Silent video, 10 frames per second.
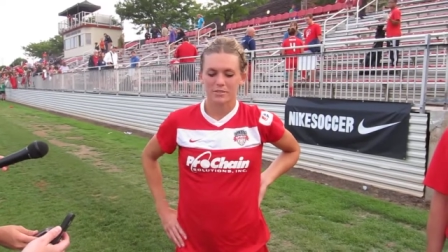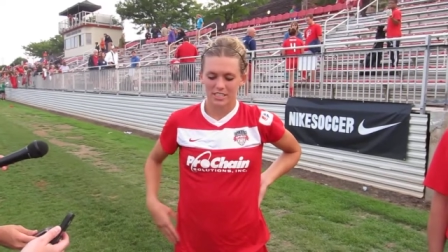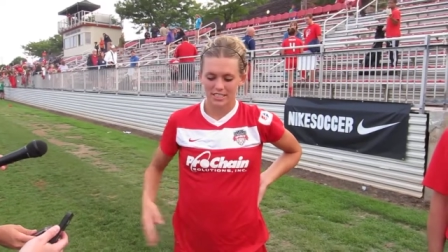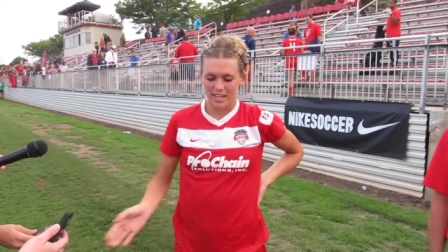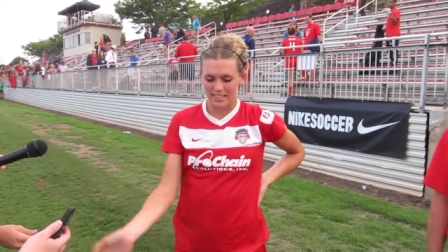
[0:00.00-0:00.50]
it was
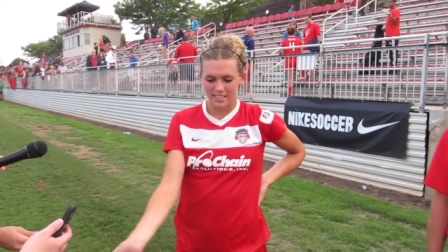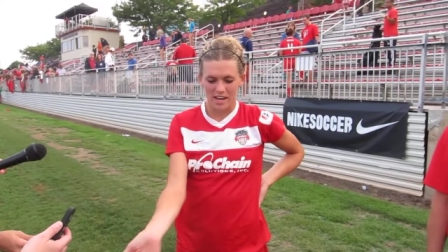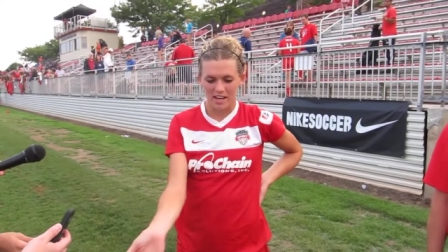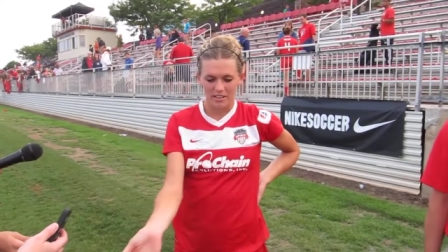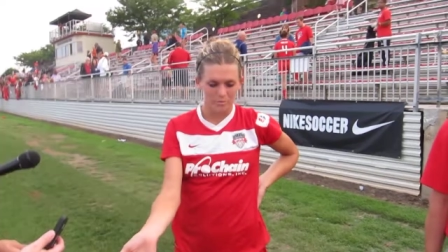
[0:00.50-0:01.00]
just I
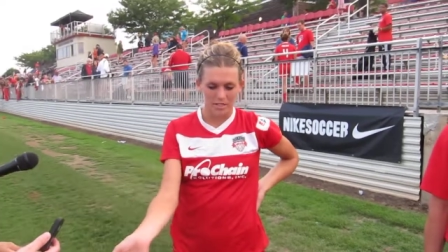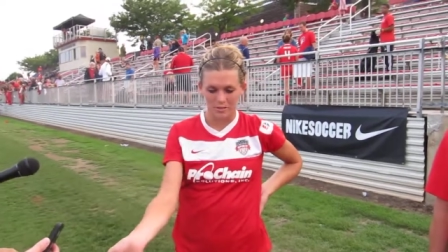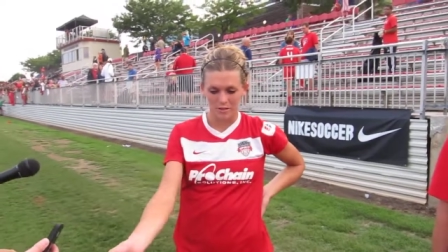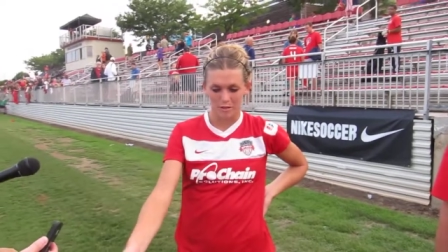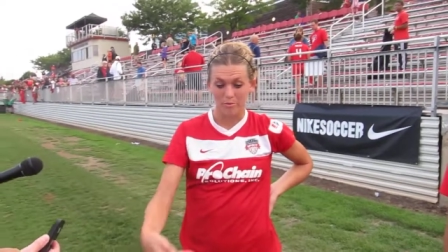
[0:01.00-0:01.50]
saw
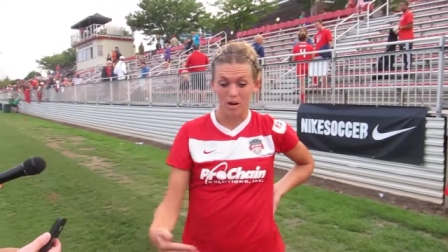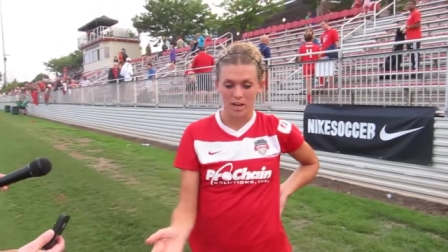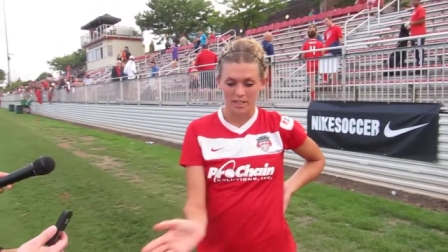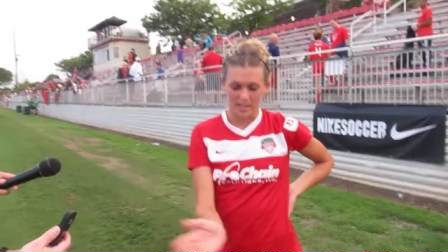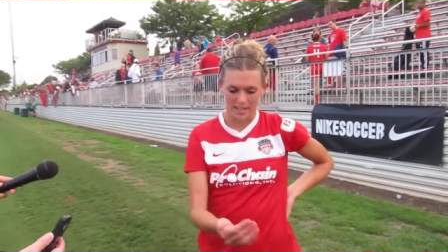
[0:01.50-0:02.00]
Lupita with the
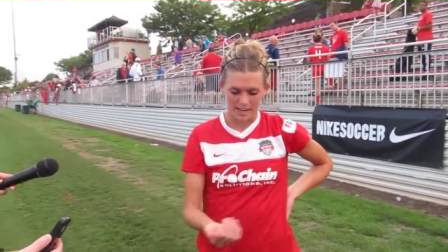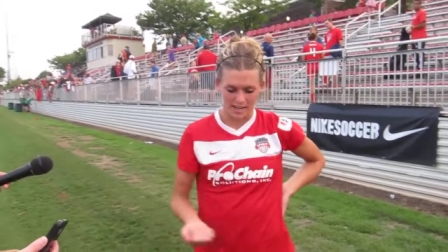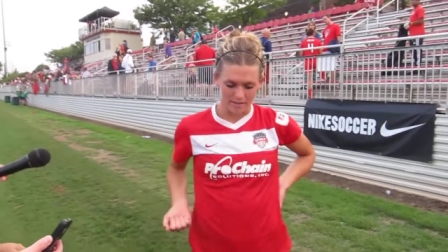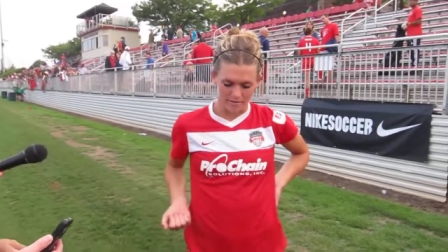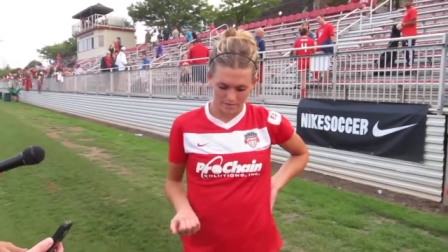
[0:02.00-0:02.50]
ball, and I
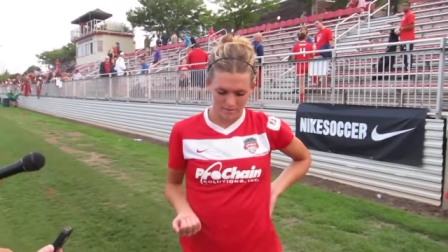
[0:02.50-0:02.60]
kind of